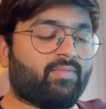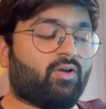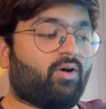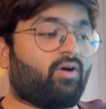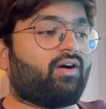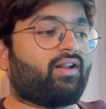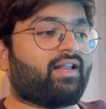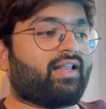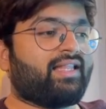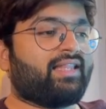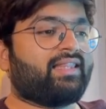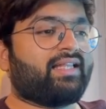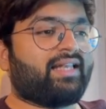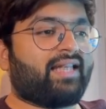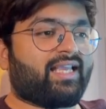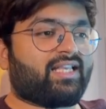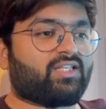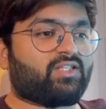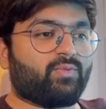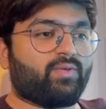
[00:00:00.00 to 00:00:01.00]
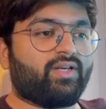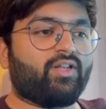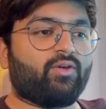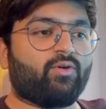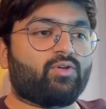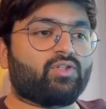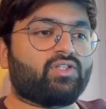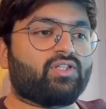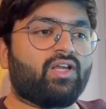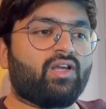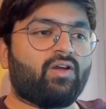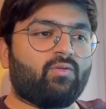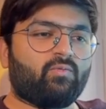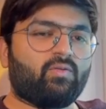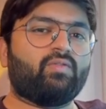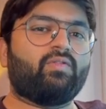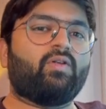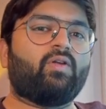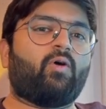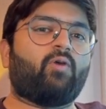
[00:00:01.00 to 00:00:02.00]
or in the next videos we
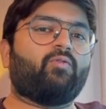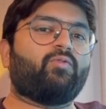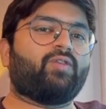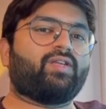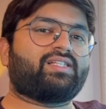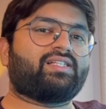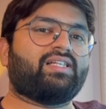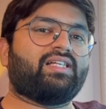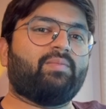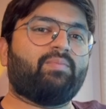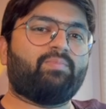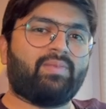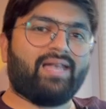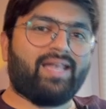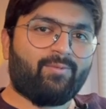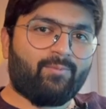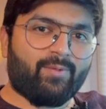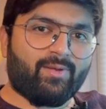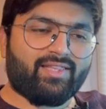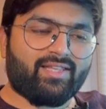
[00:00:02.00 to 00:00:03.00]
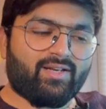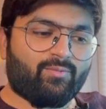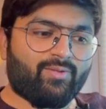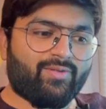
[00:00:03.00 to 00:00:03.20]
will obviously play with it.